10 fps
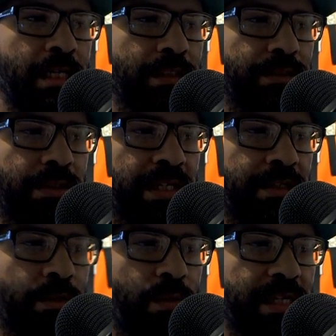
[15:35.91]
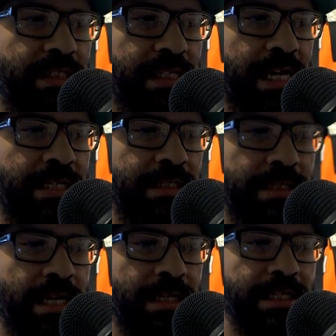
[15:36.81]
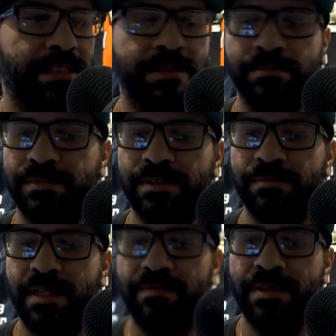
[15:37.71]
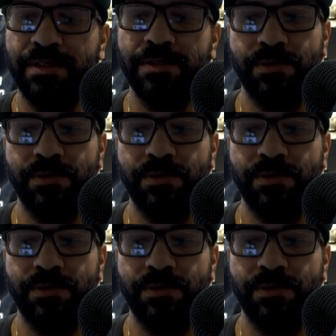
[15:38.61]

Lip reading: start hitting the weights again and get some definition.